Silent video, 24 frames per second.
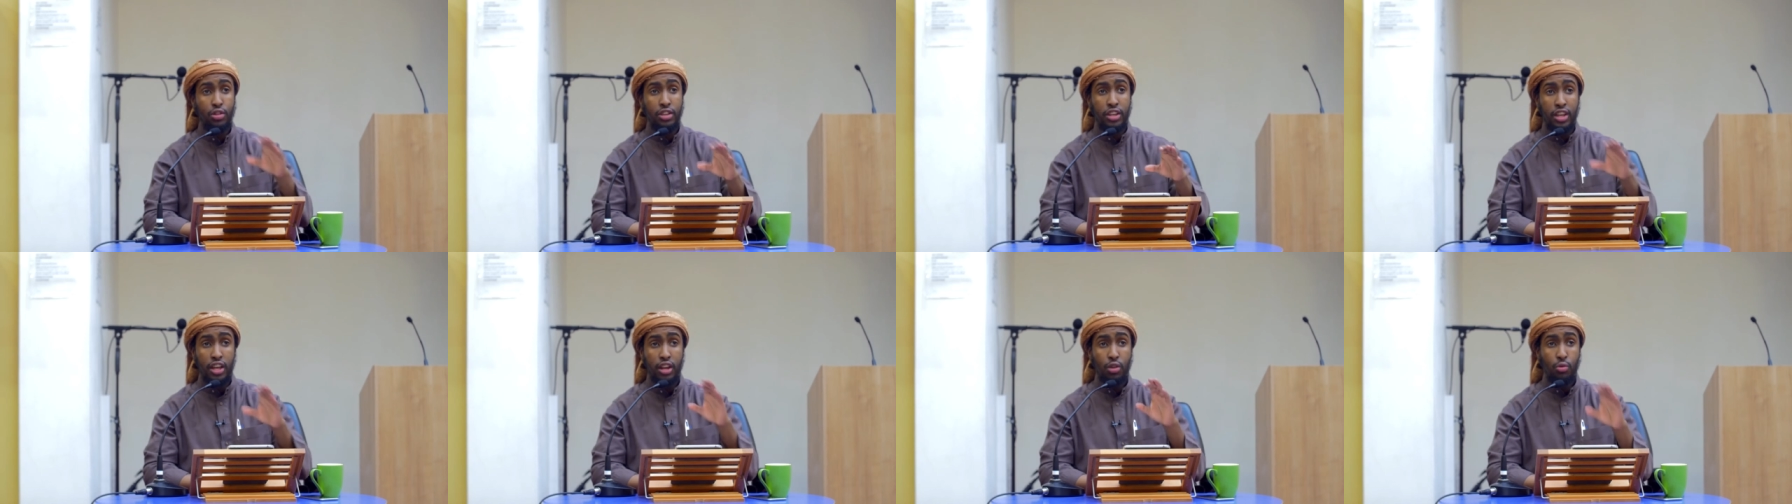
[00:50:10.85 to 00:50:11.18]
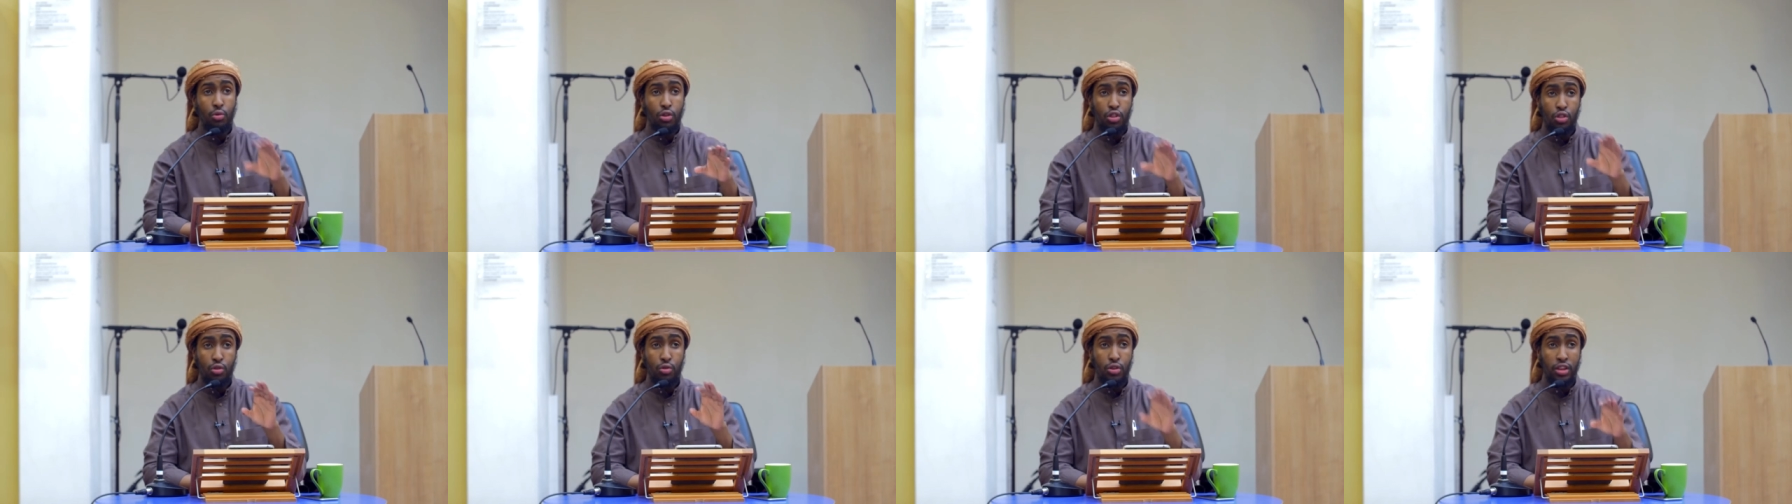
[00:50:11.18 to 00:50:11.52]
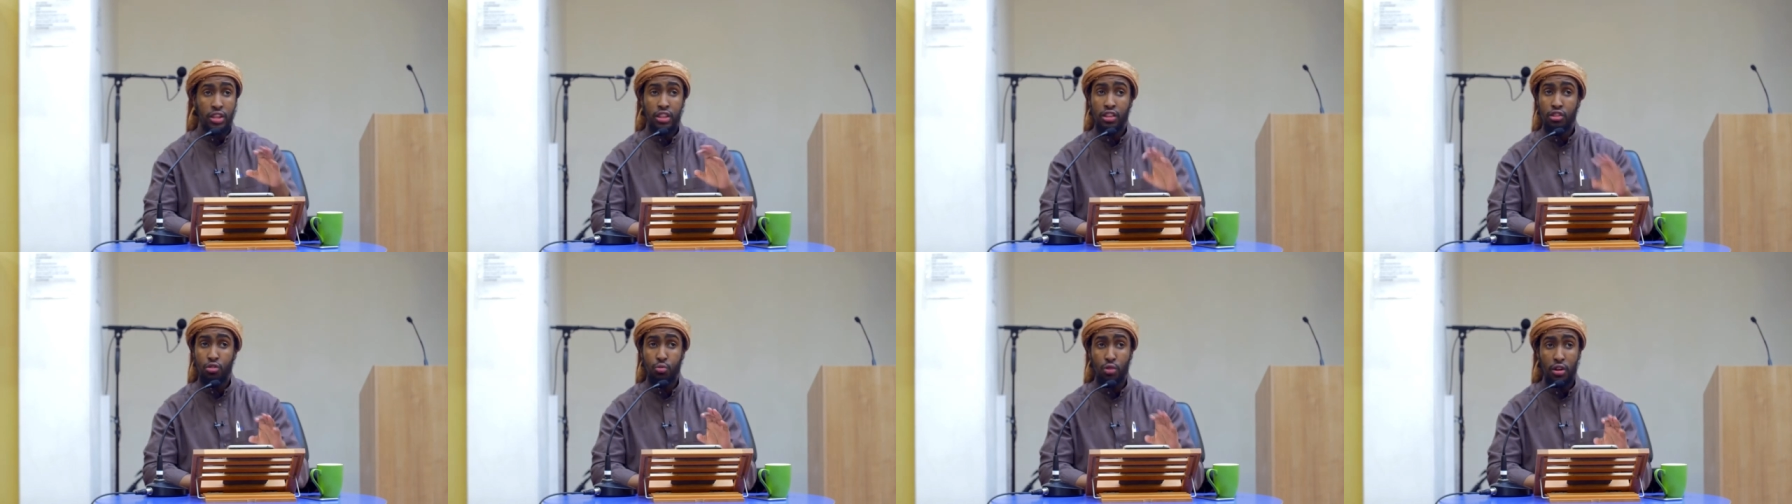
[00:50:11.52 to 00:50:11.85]
deal with you
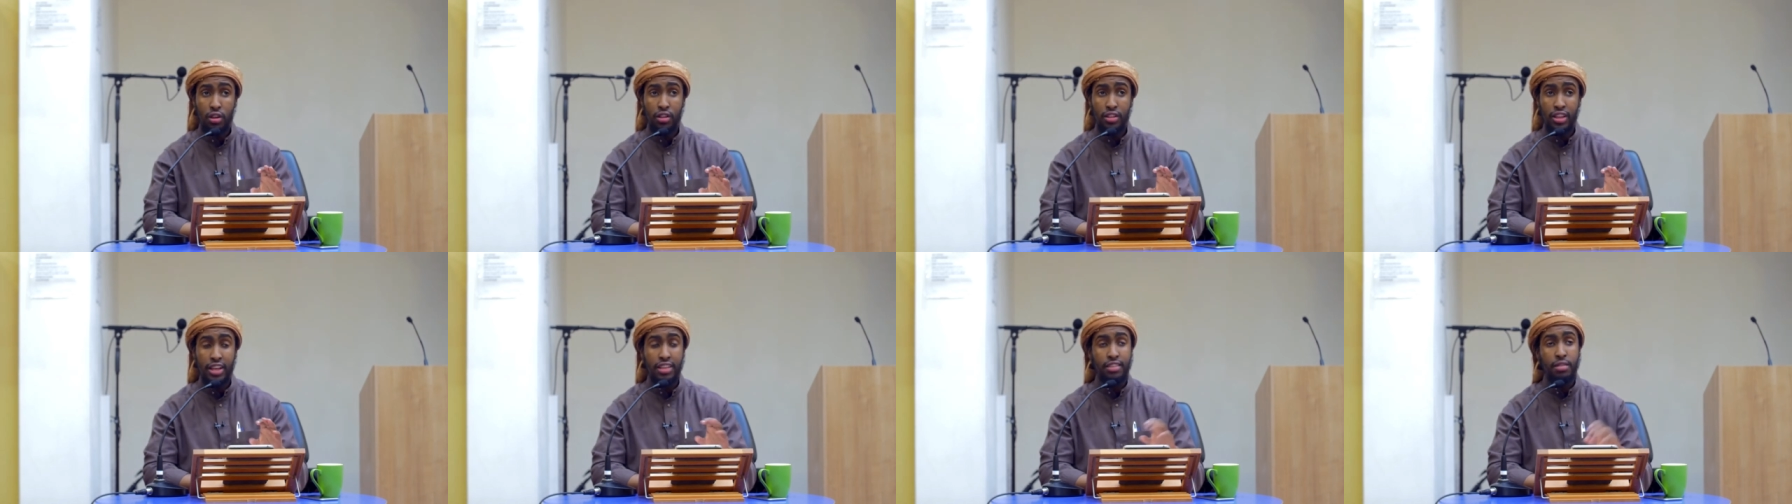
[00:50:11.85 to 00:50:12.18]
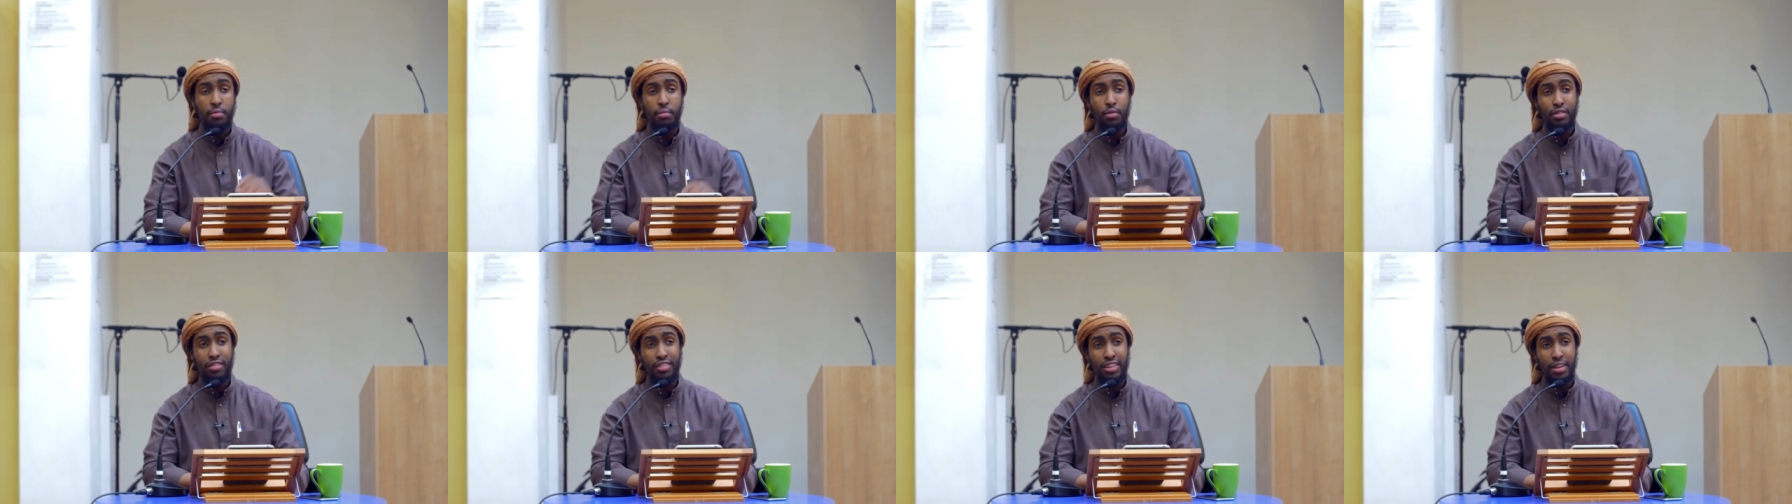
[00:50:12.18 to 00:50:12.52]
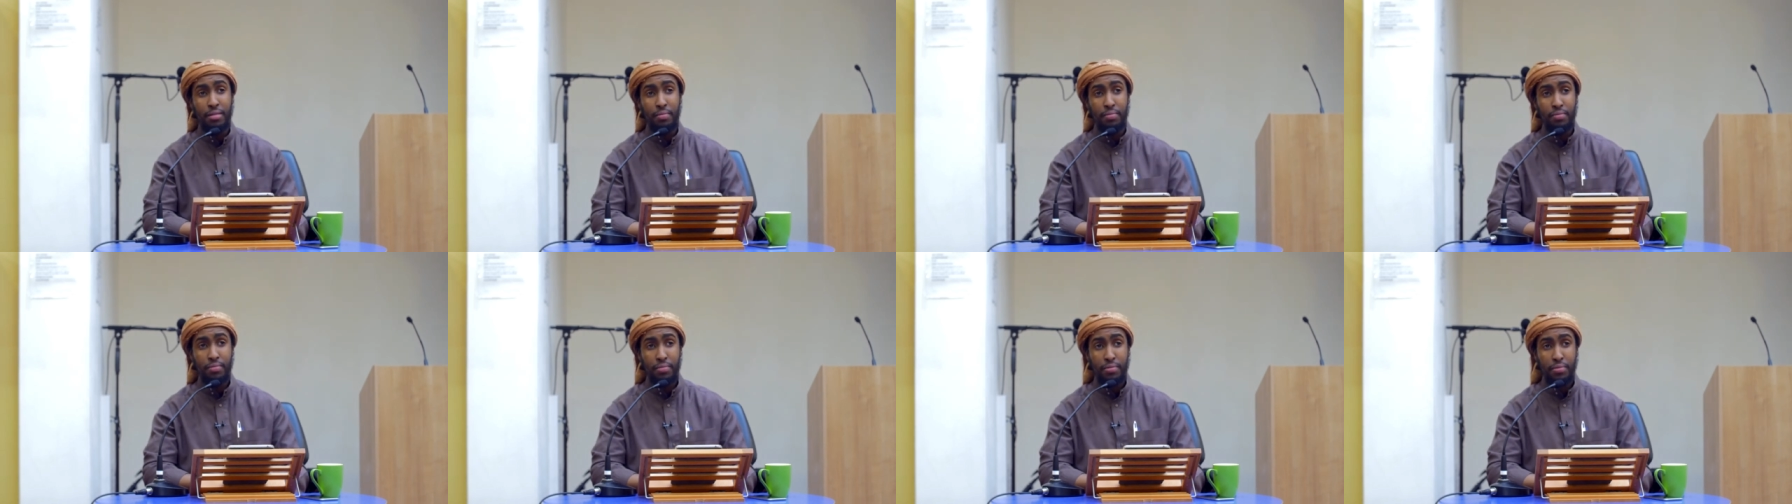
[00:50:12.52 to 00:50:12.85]
in this world as a
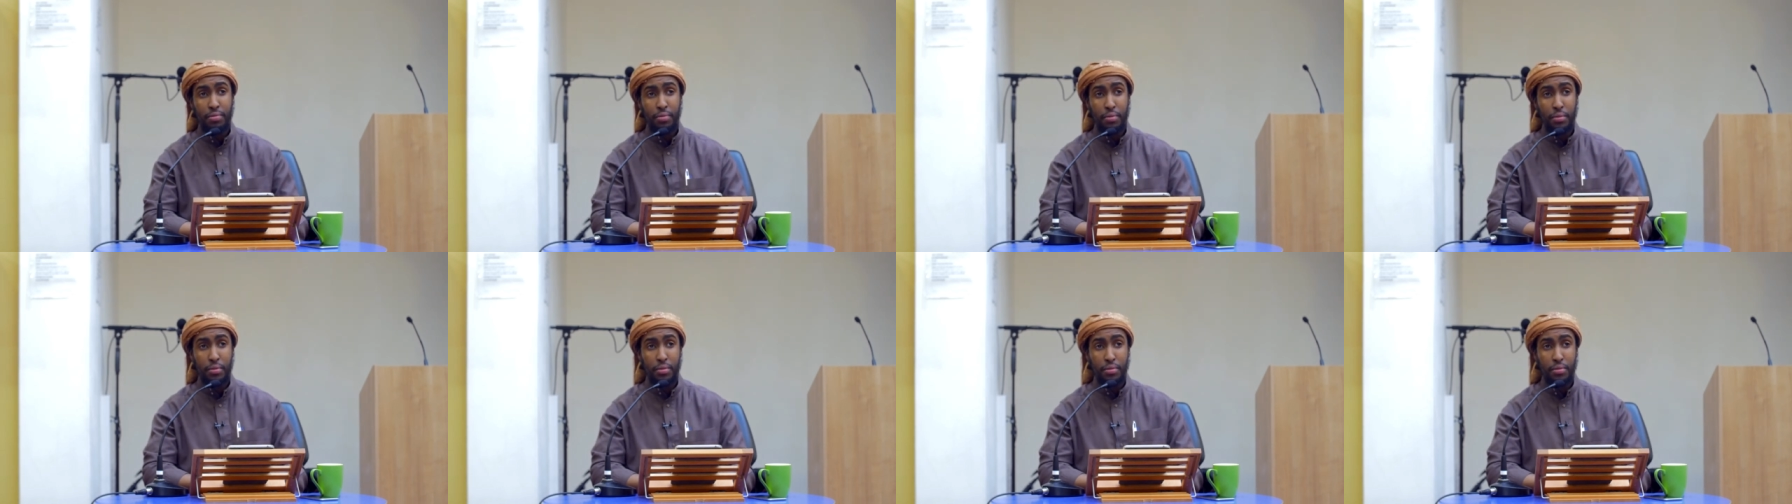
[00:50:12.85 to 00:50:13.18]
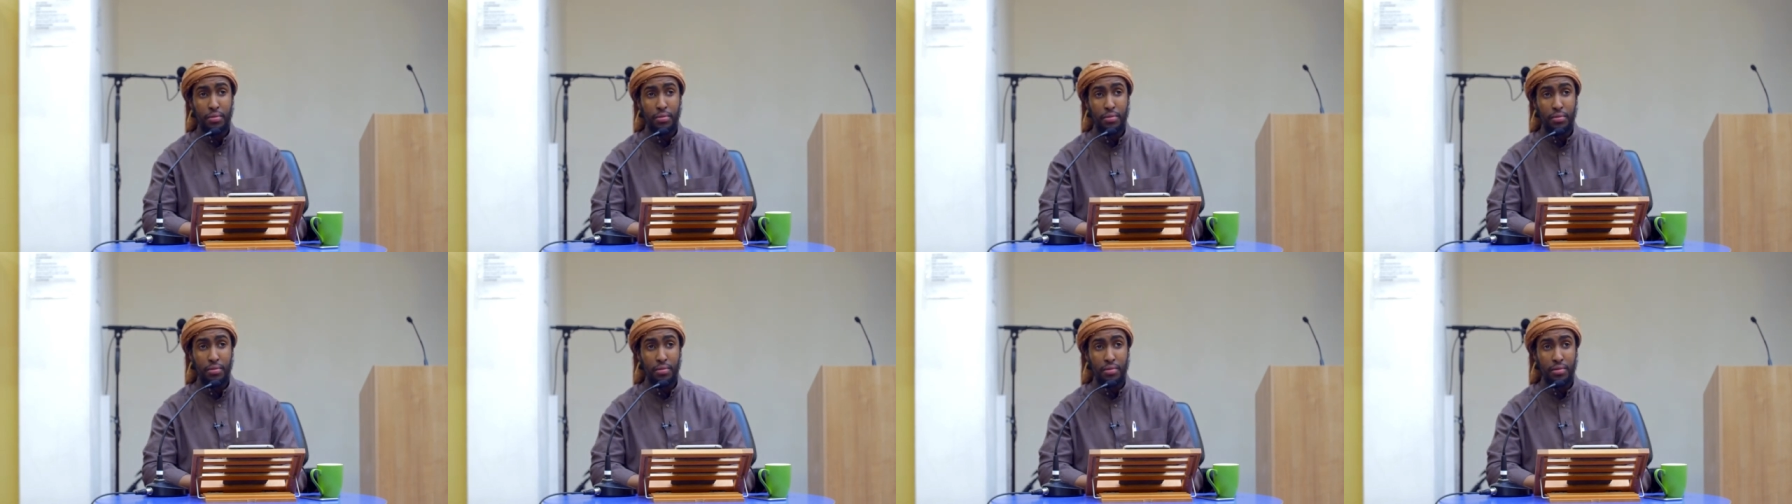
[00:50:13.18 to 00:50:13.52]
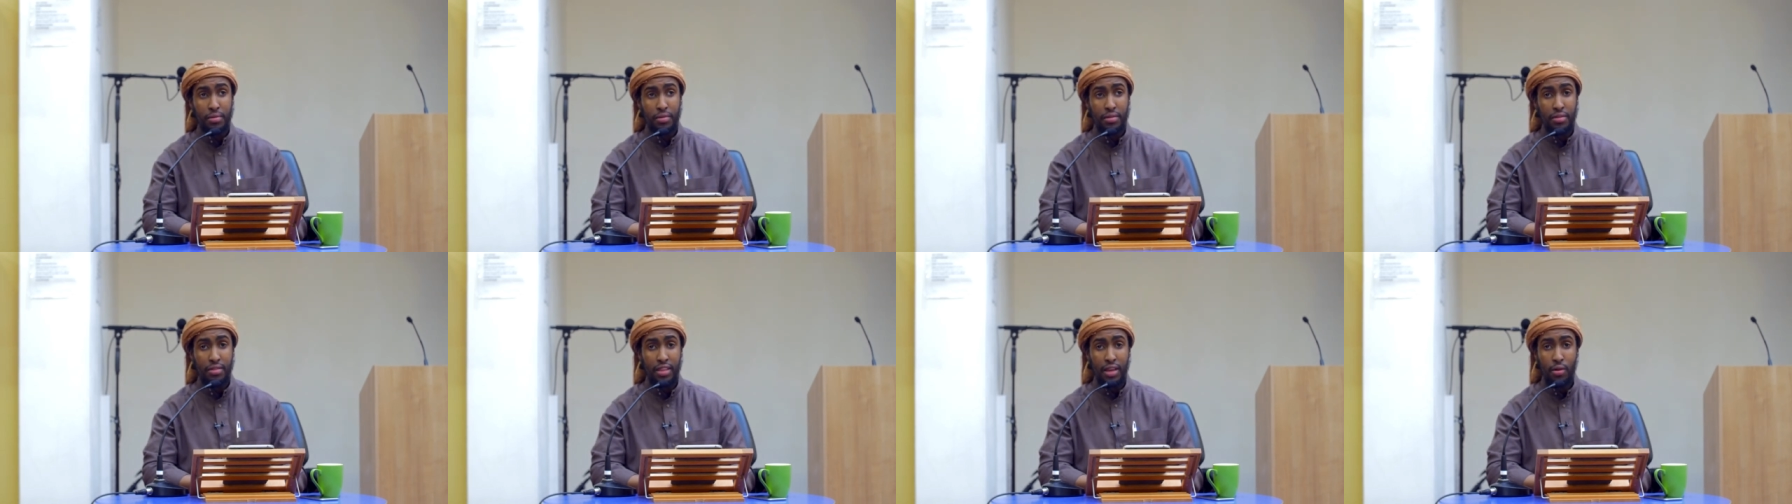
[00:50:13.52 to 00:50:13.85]
Muslim.
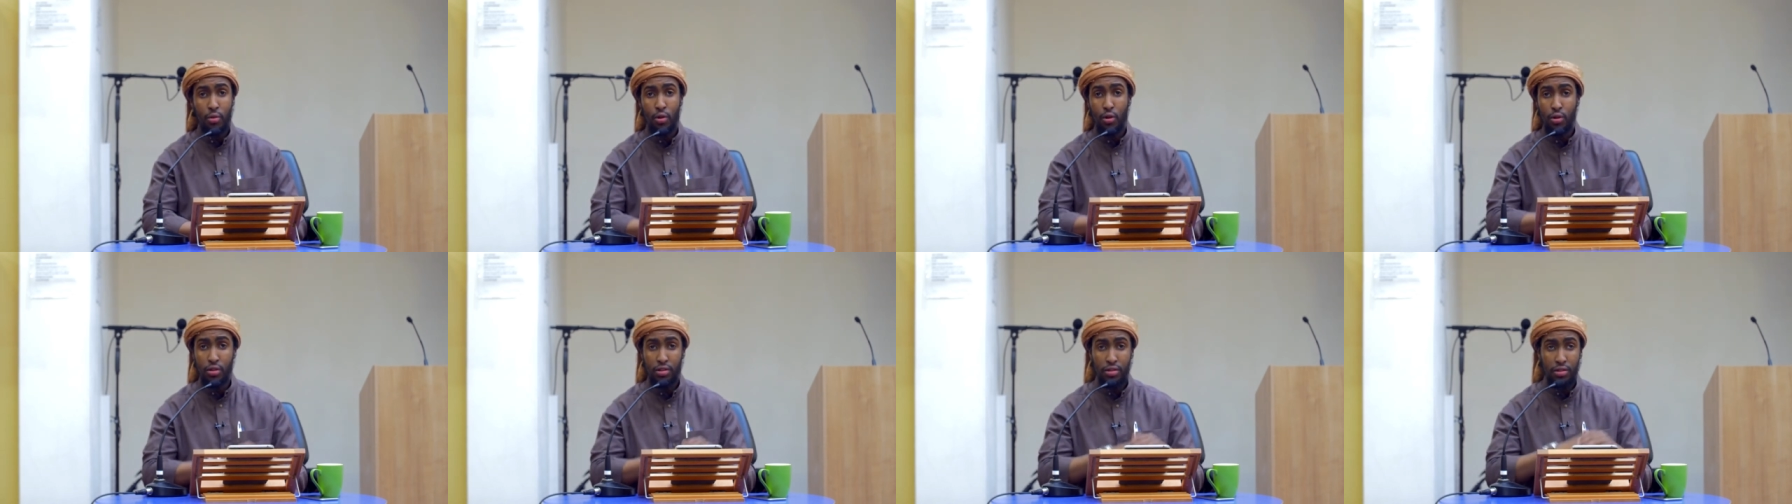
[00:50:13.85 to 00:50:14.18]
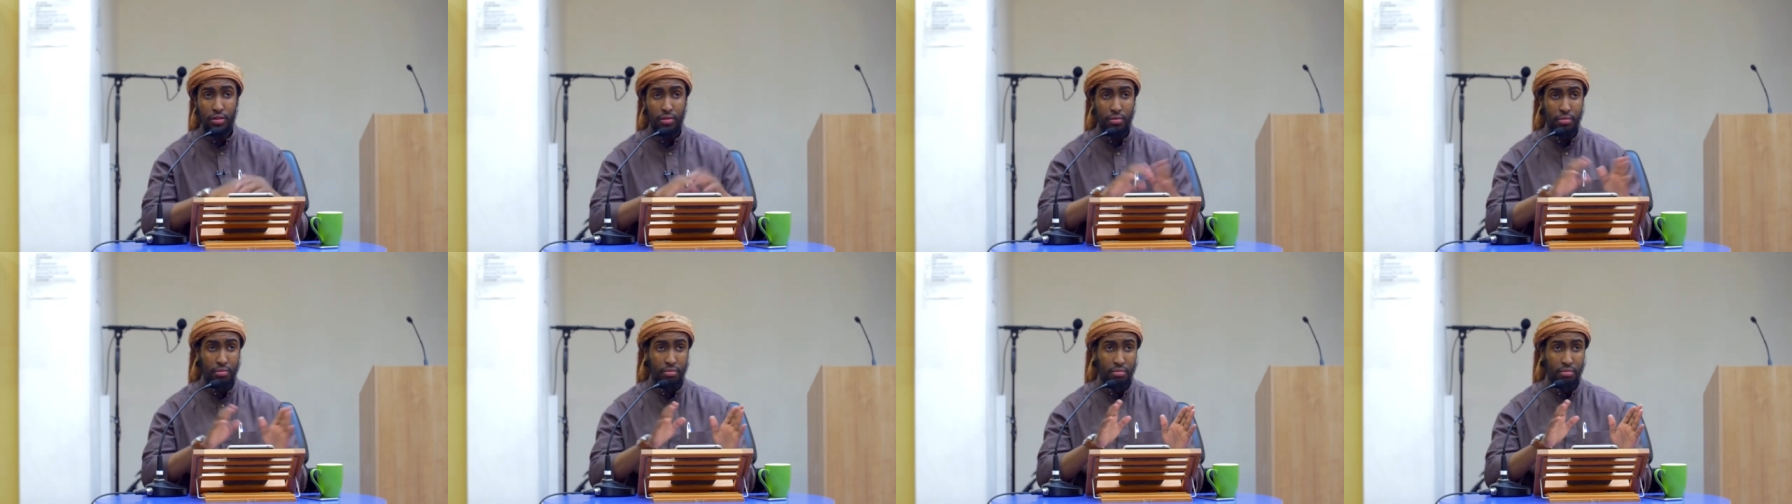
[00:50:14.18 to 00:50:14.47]
They won't.